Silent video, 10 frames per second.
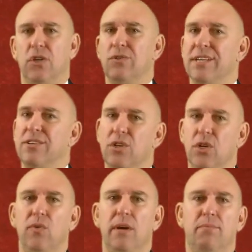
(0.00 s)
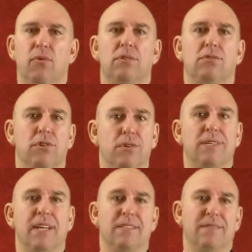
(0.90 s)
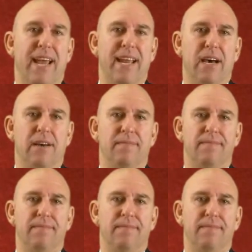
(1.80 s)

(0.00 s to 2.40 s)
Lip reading: using 2 inputs or 2 sets of data.